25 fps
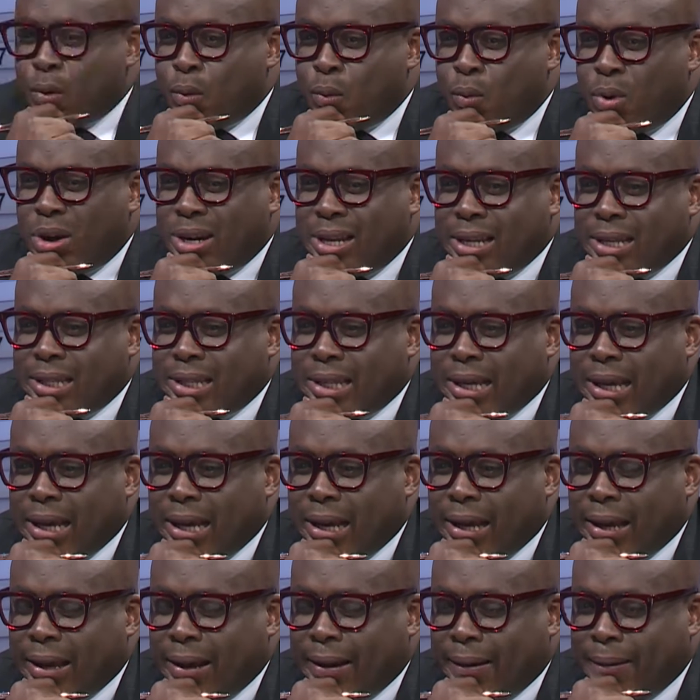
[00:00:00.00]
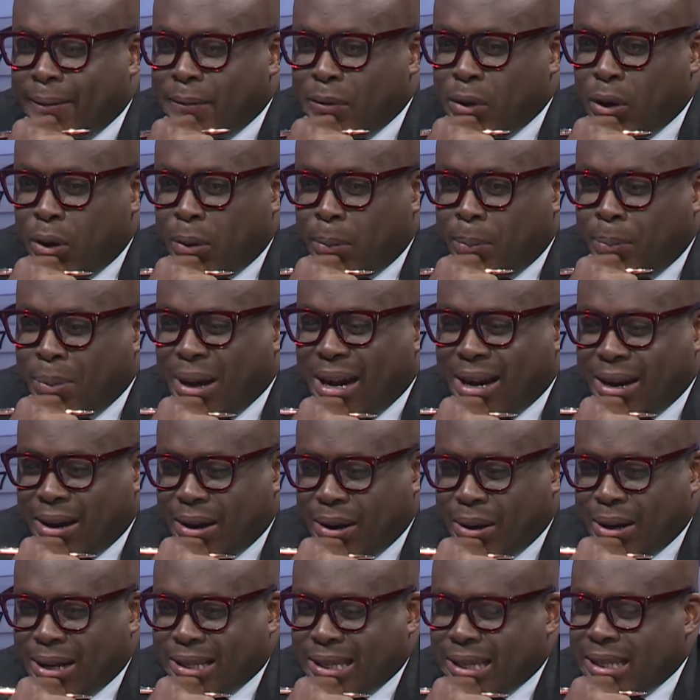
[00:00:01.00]
What is your
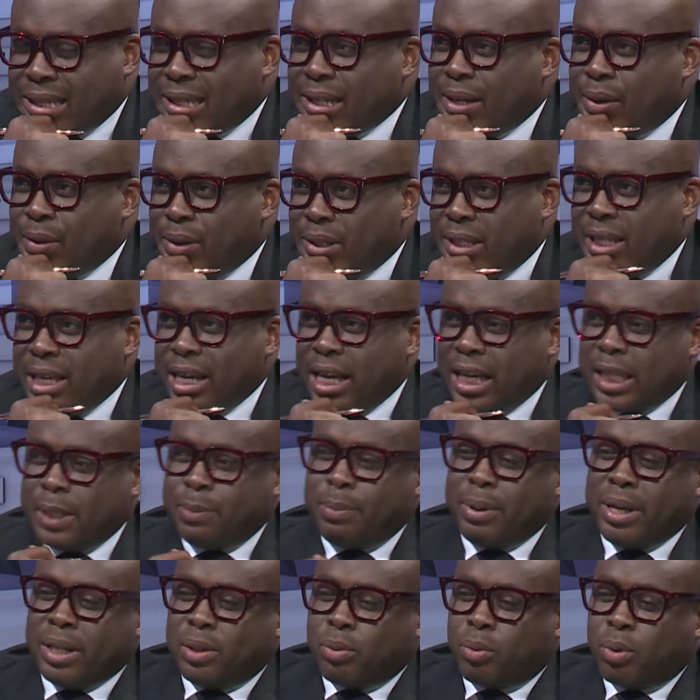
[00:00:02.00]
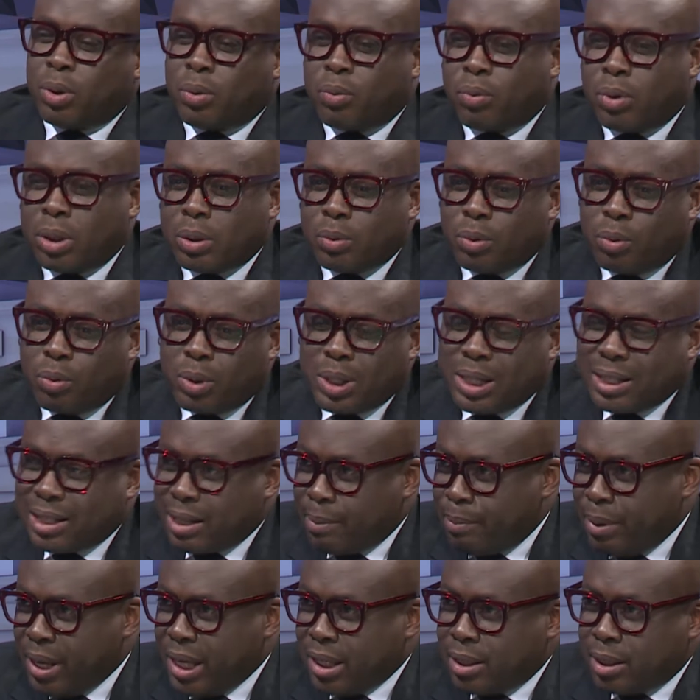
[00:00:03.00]
background as a security expert? What is the
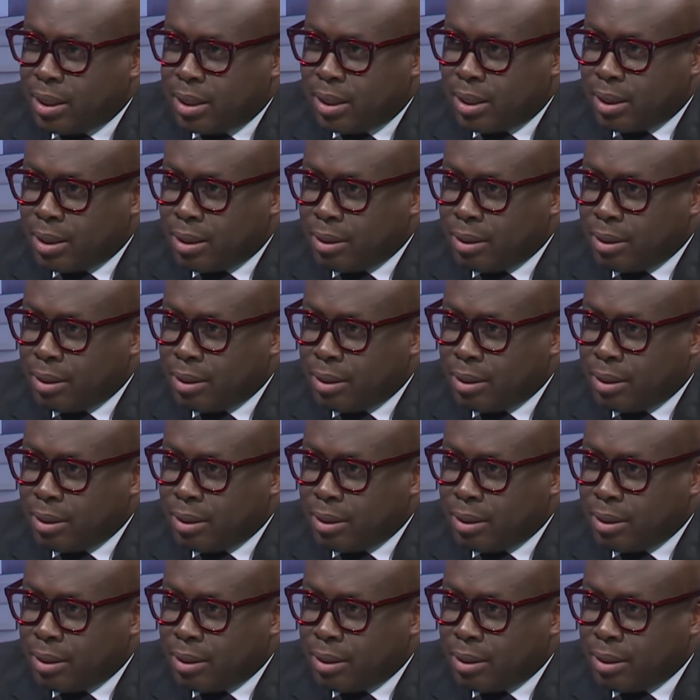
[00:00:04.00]
basis?